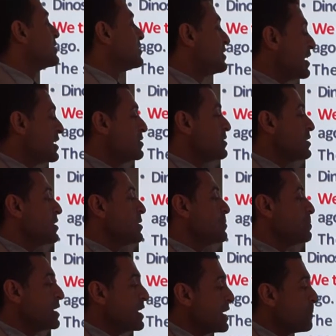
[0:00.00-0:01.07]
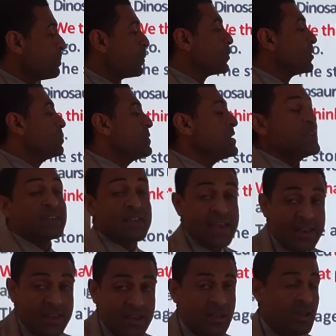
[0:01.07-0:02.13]
did people
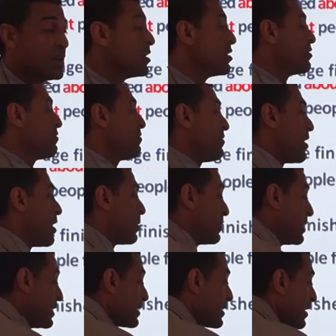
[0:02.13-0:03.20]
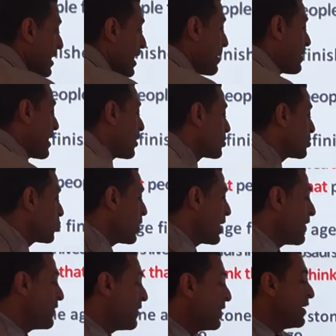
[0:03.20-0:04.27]
begin farming? About
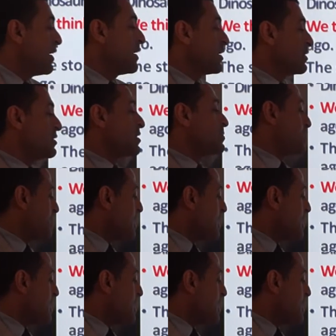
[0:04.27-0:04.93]
when did